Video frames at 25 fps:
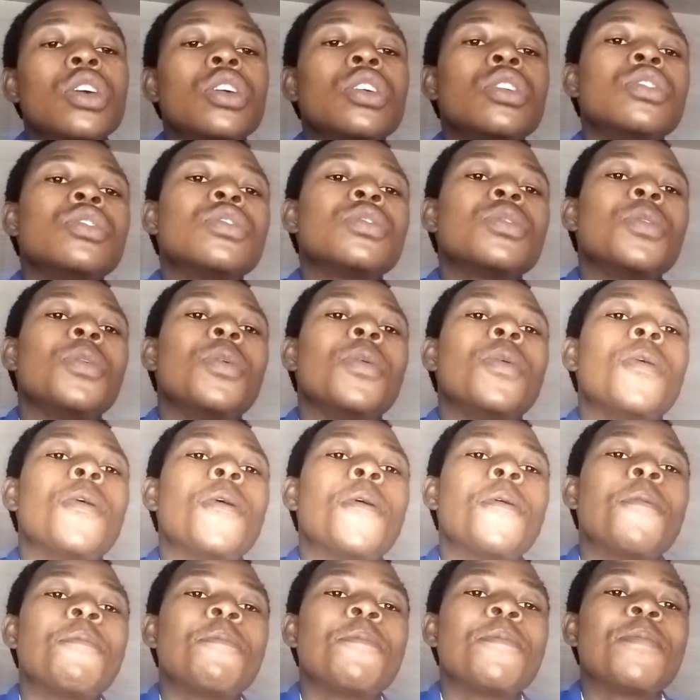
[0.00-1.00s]
So,
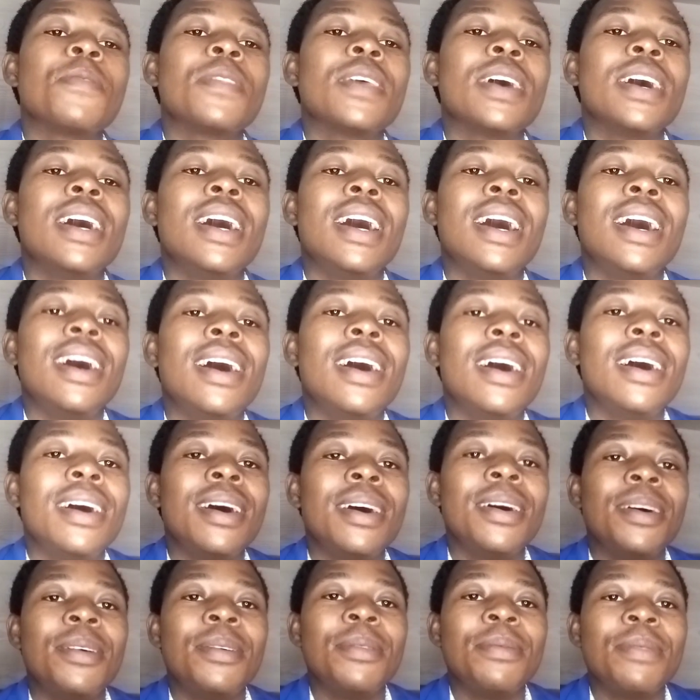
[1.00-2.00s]

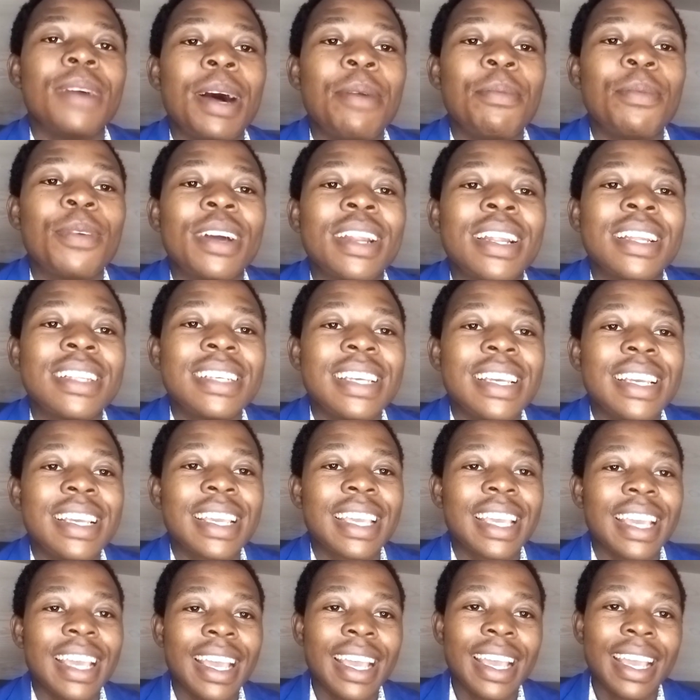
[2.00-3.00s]
um, I'm gonna
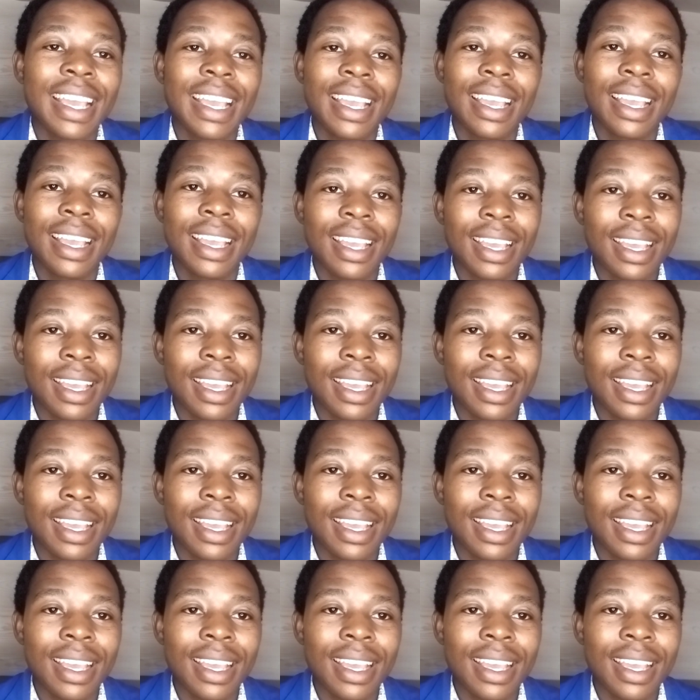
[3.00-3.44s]
take a,